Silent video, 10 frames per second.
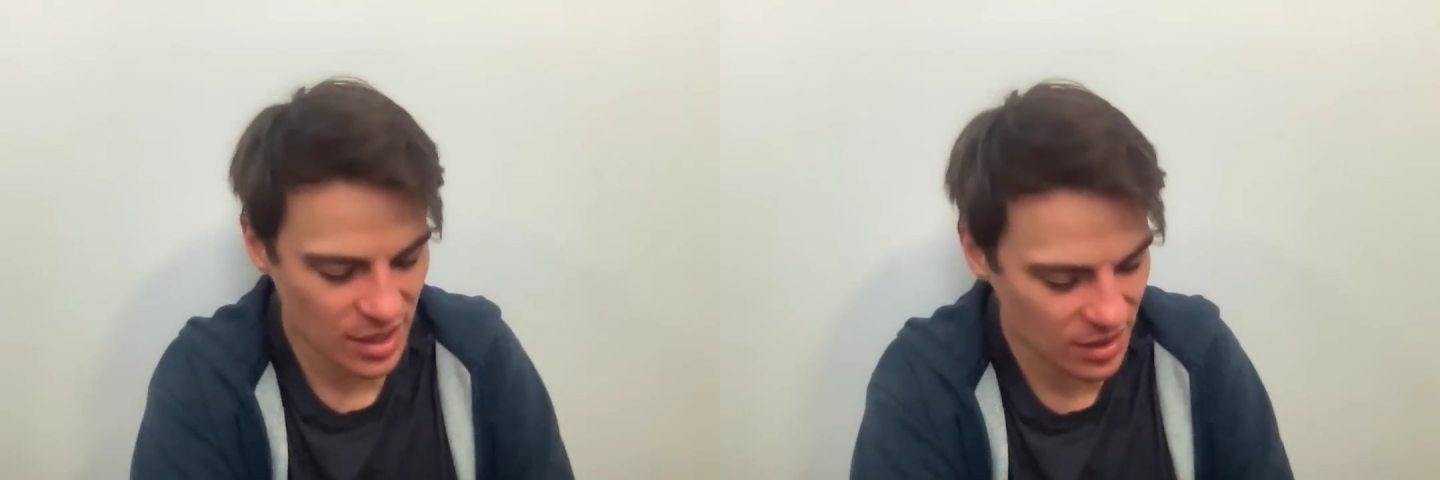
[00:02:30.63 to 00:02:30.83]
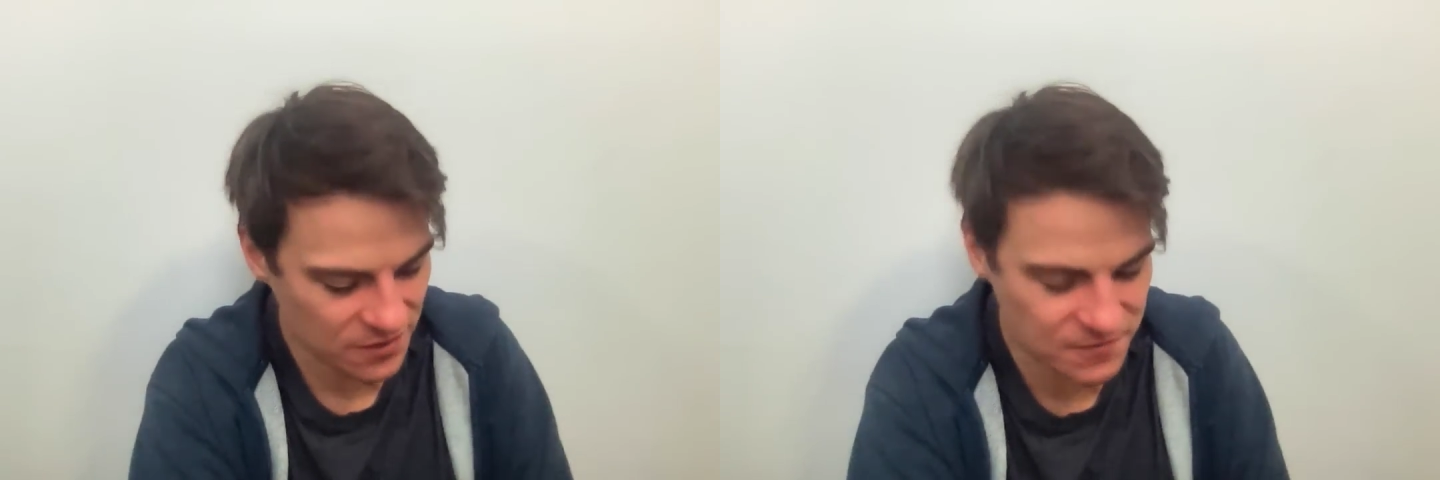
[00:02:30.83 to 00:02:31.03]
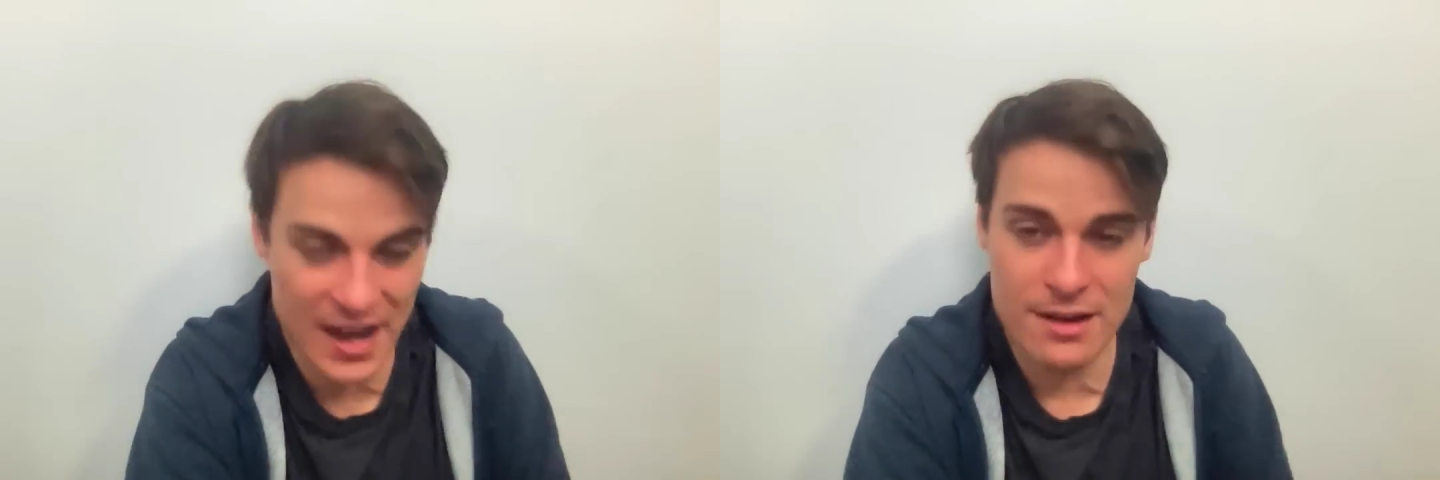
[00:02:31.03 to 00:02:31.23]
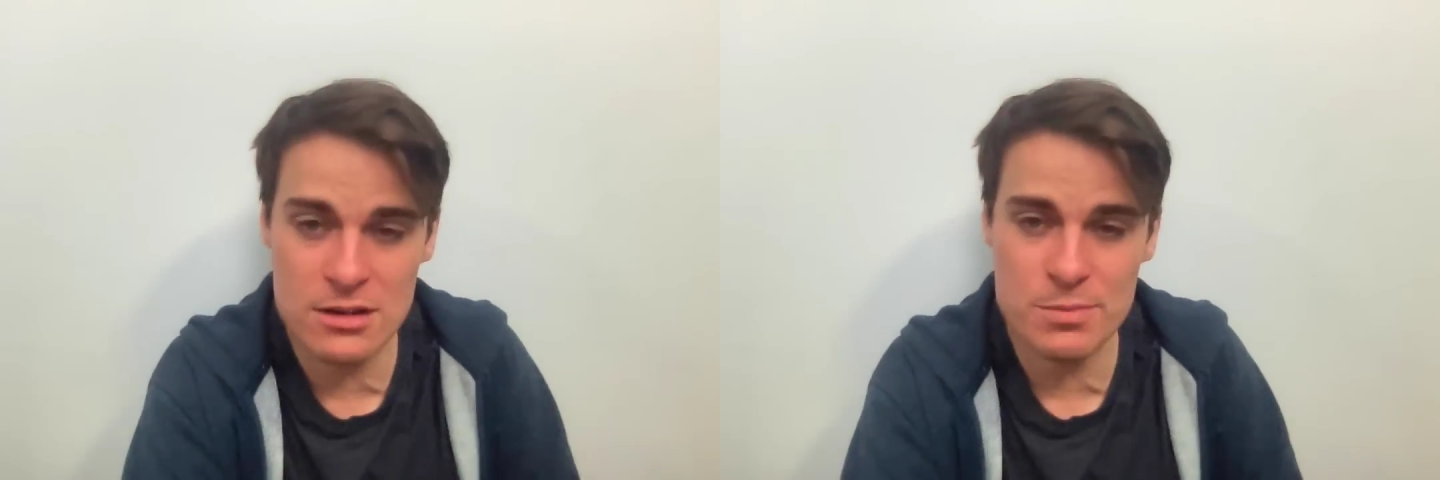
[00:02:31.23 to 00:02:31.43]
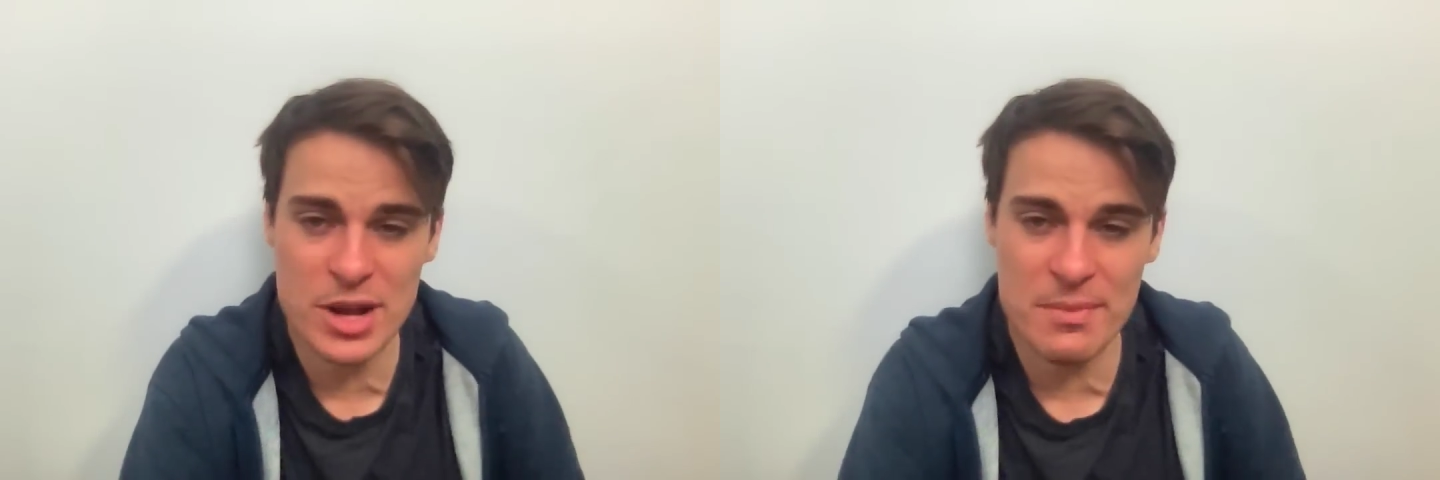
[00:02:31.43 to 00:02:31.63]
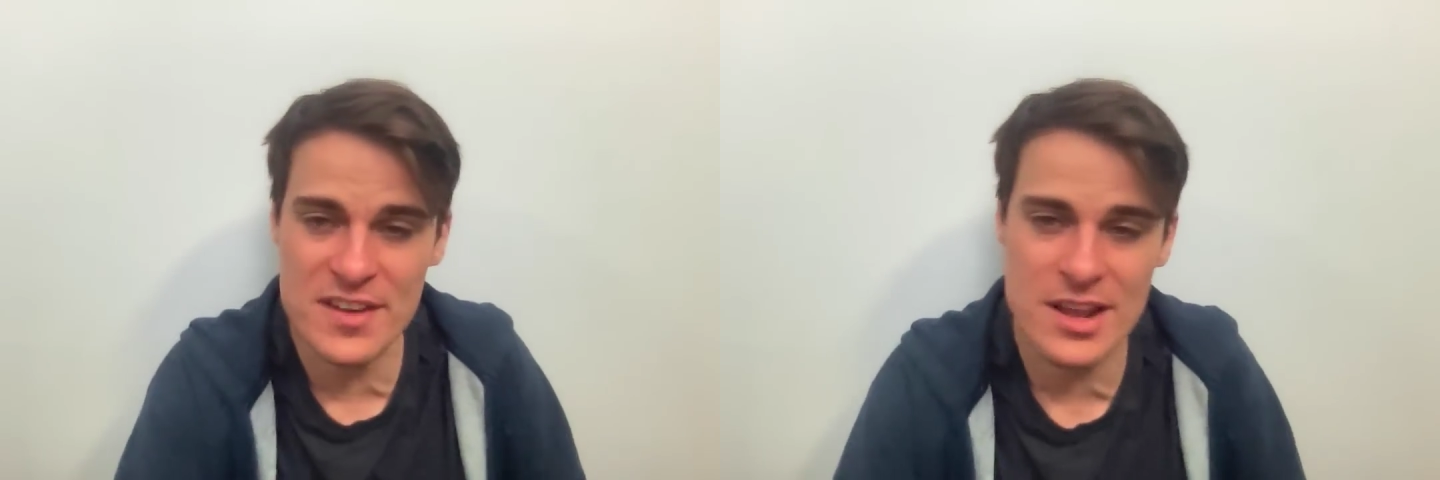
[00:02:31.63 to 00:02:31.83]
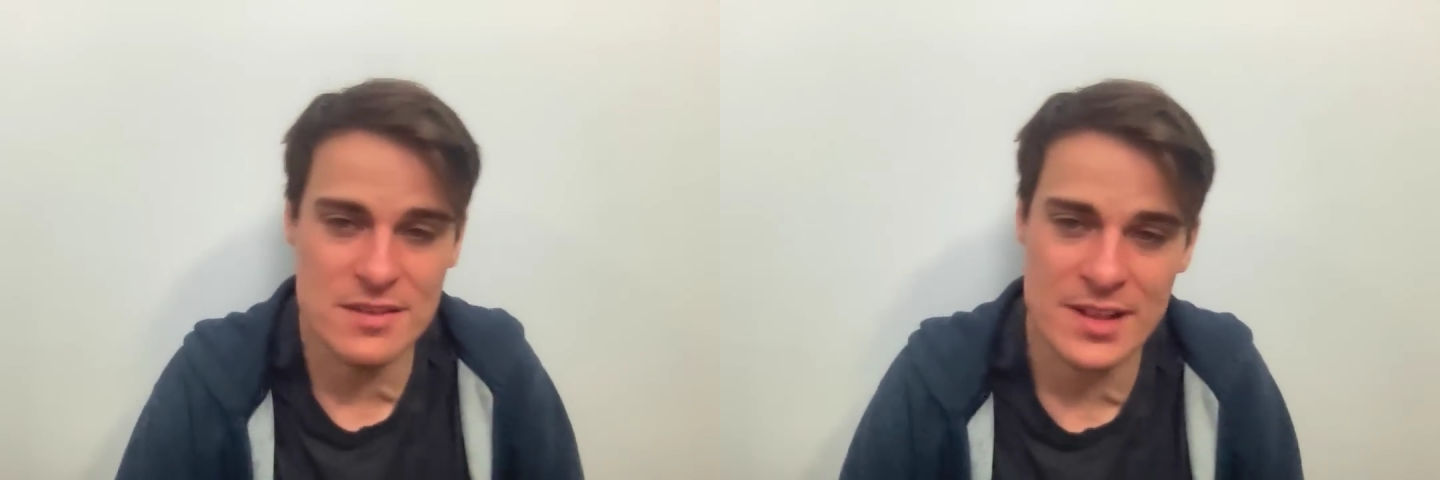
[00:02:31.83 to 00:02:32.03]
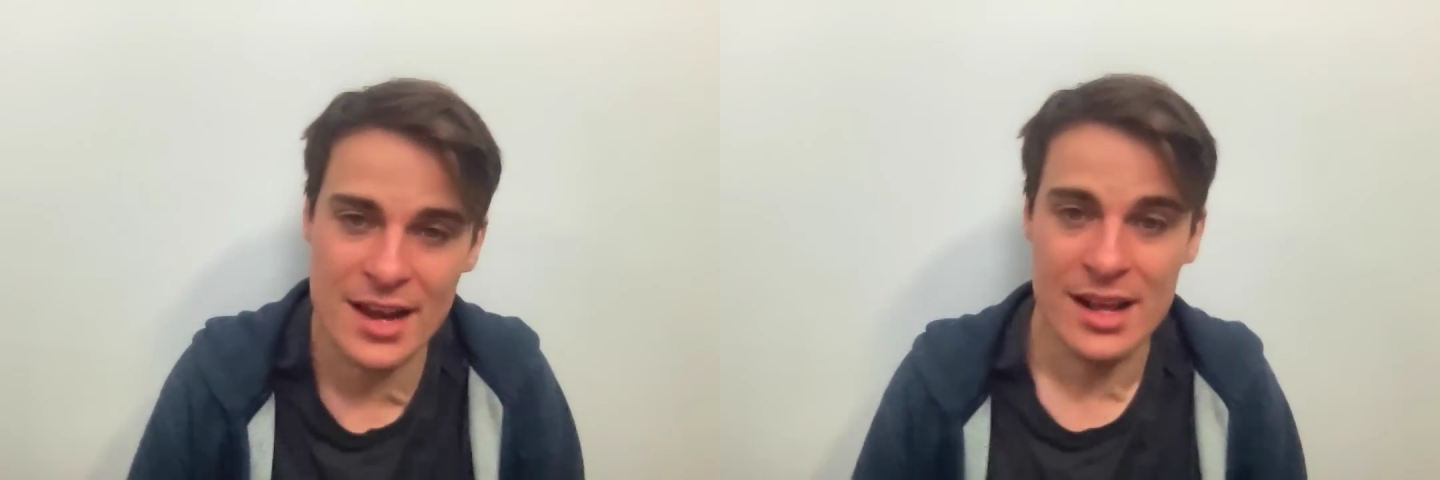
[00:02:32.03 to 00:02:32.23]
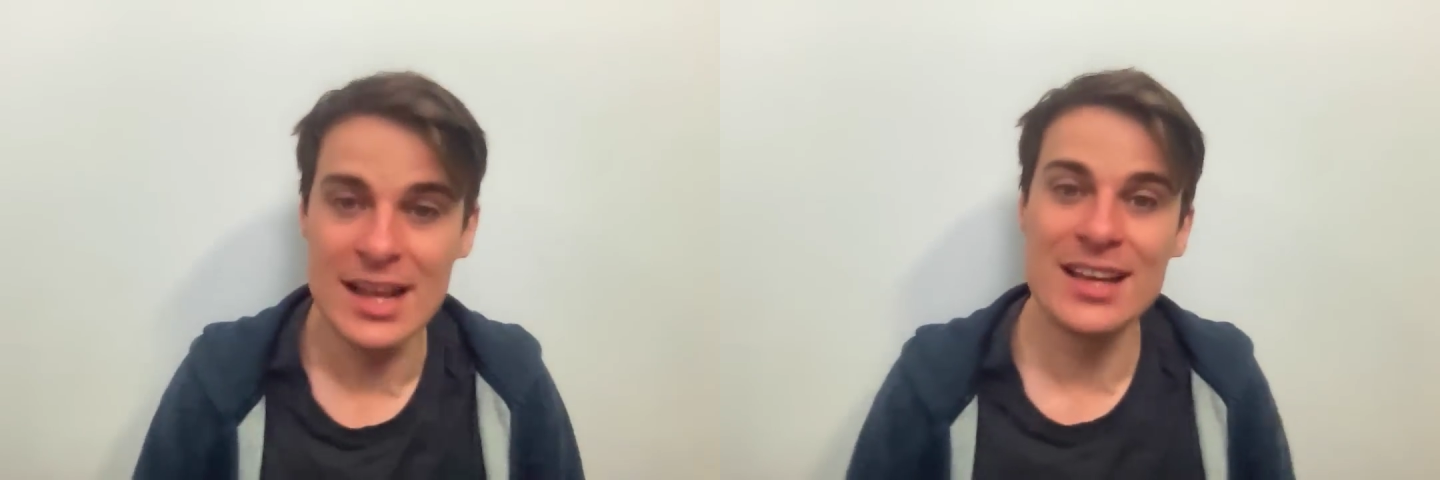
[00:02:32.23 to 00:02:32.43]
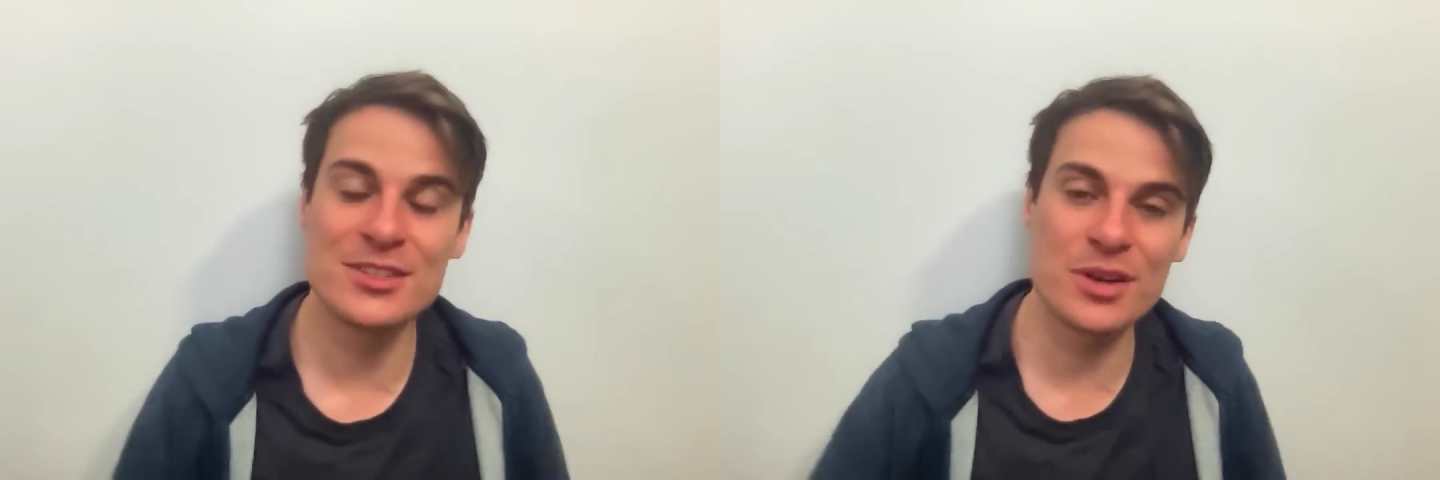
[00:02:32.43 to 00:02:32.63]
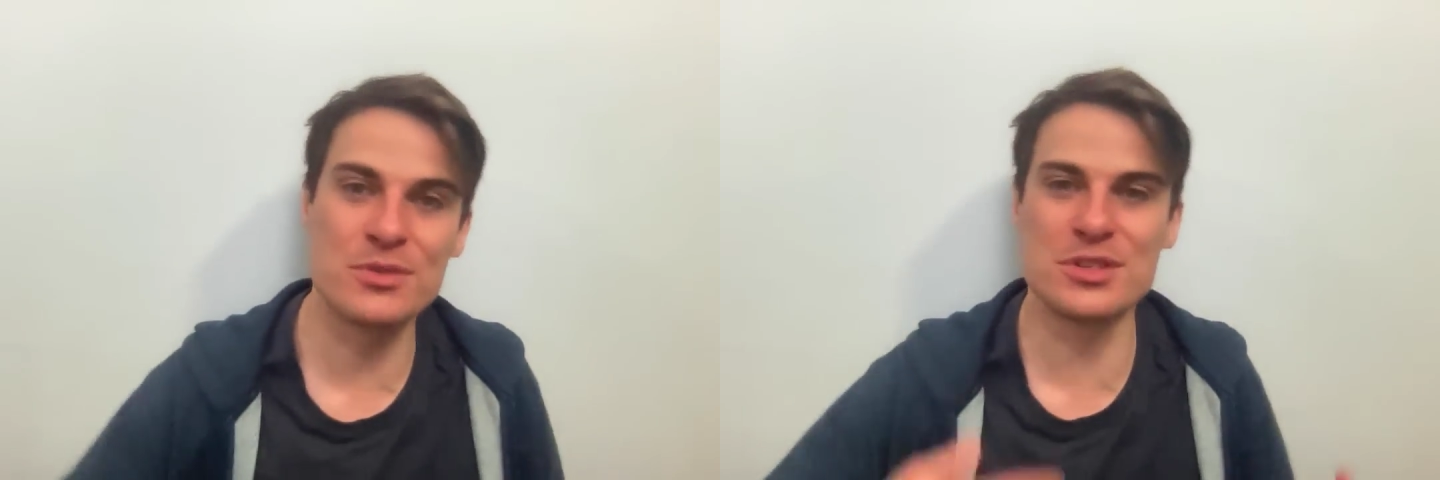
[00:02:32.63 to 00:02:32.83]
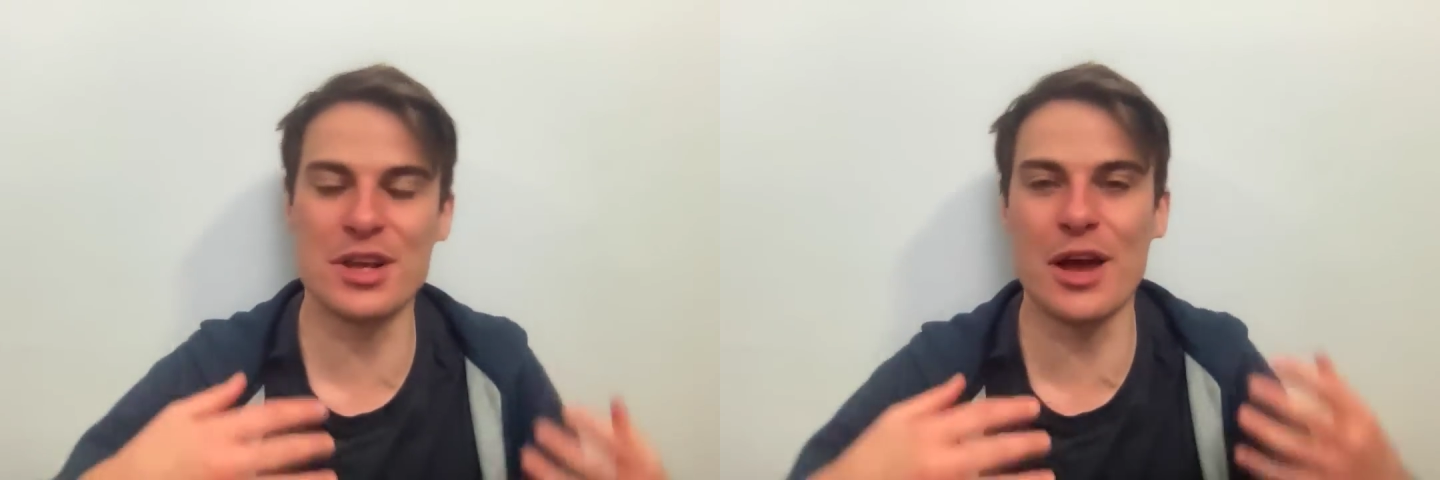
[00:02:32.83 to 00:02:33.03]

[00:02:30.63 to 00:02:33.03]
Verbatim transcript: oh, fuck, I've got to put up videos for that. And so I'm just